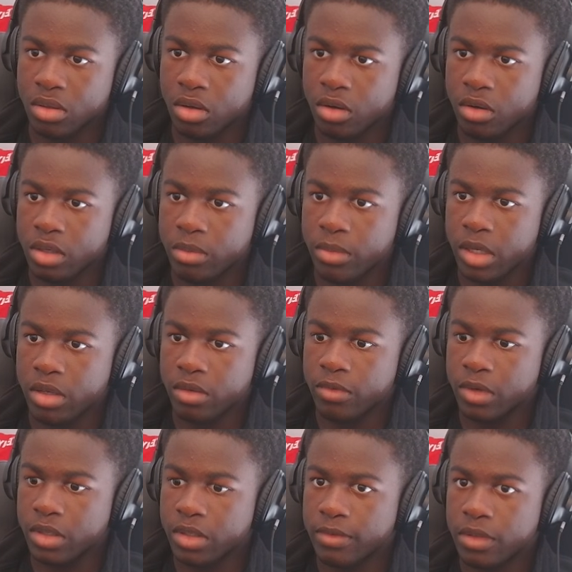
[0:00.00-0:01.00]
already made
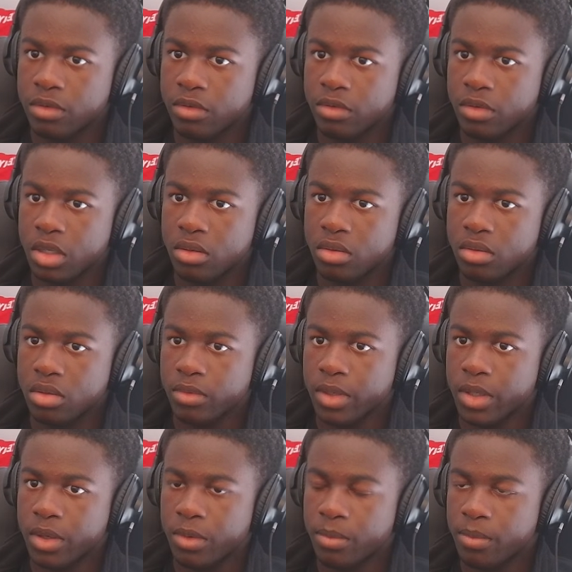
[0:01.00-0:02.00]
raids v3. There we
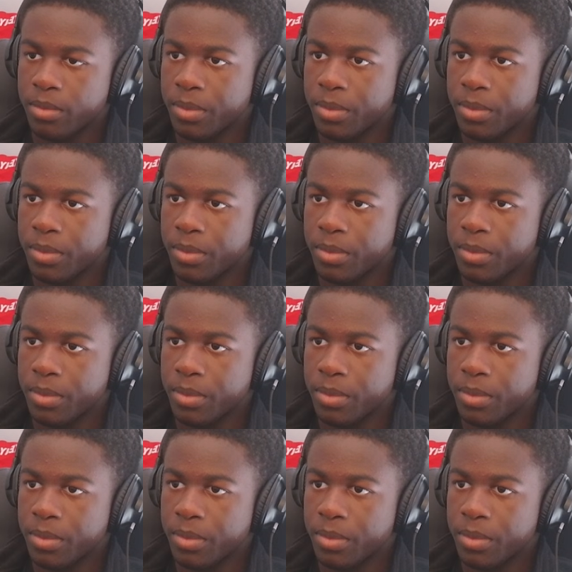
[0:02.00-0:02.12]
go.